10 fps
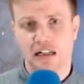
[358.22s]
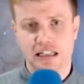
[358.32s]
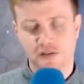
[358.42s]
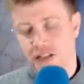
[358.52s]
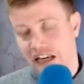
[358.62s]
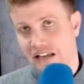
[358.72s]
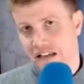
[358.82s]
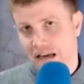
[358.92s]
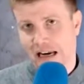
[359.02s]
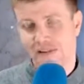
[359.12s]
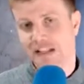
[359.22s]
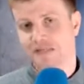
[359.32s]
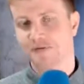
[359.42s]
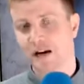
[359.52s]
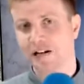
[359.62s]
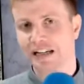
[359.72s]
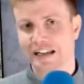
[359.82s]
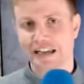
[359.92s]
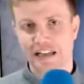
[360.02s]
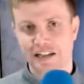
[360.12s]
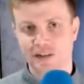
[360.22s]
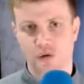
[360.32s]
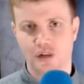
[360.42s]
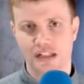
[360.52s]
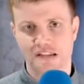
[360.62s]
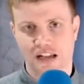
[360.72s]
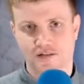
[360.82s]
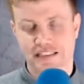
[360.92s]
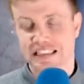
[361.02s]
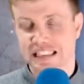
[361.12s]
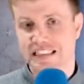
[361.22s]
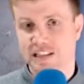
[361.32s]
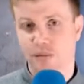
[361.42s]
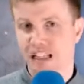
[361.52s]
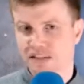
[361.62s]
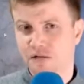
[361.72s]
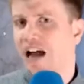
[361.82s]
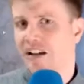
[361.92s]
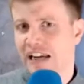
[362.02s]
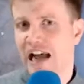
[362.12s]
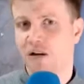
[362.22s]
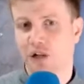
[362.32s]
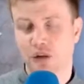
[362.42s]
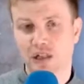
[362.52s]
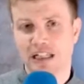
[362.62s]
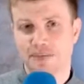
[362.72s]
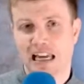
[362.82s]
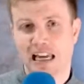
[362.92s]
give or take. I've had some varying degrees of success there, but it's around an hour. You'll get up to